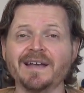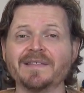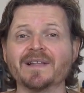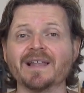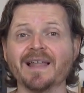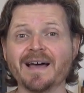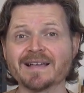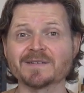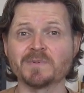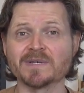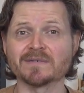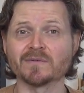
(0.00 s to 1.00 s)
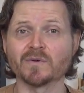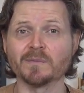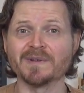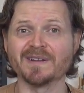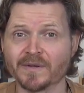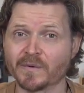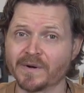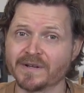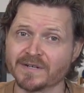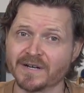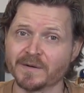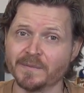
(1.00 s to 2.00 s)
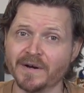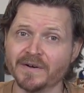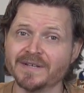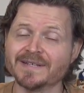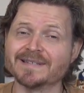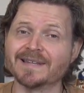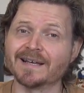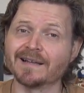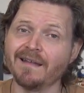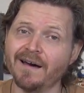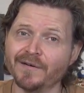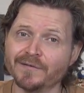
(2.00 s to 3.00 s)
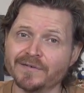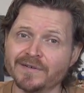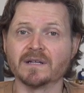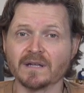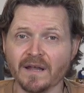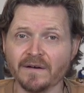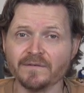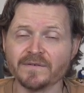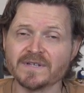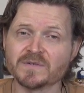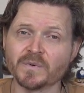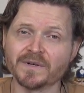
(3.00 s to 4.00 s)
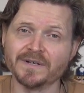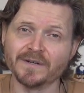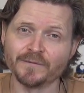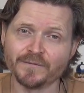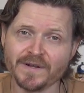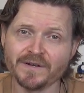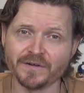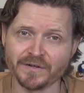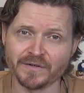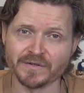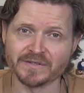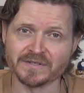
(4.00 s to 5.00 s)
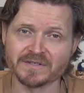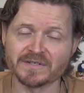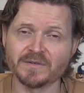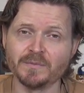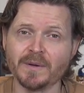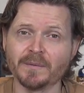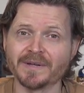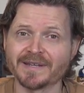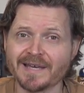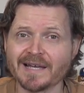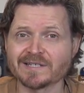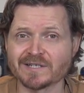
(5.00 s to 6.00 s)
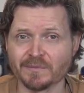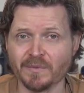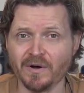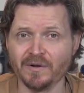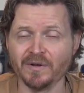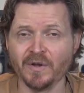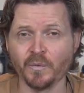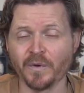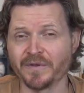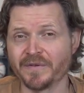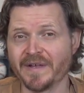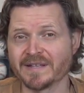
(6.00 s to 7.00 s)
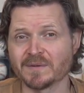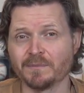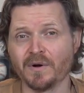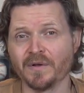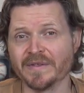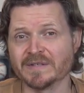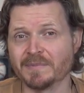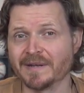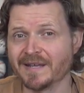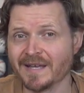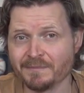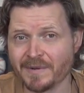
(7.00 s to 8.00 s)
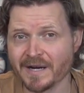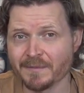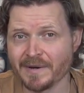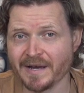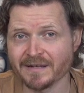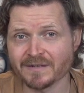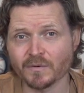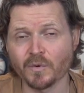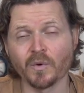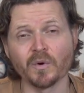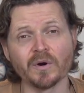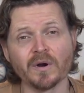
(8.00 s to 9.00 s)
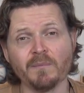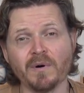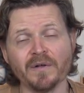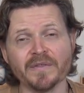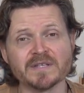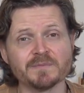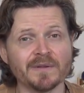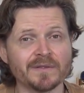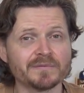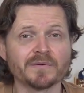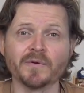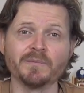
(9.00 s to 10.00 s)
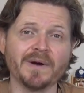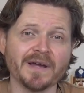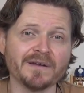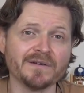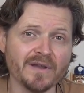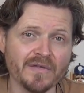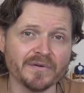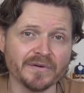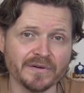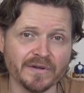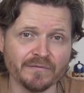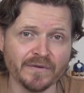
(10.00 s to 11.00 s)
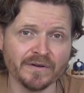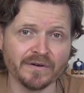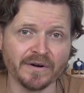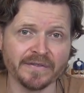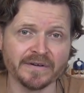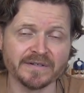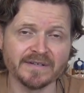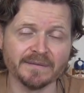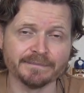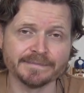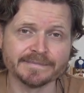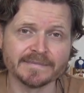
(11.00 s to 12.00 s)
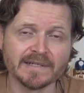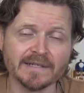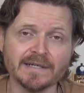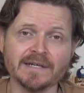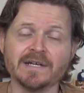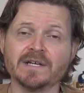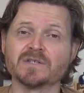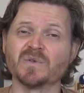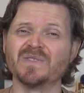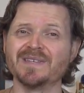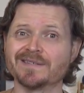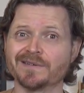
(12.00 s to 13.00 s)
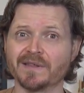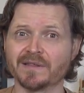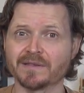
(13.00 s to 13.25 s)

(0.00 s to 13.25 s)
The last piece of equipment that we're going to talk about is the glove. The glove is what a defender uses to be able to catch the ball, whether that's a ball that's been hit by a bat or a ball that's been thrown by another defender on their team. So these are the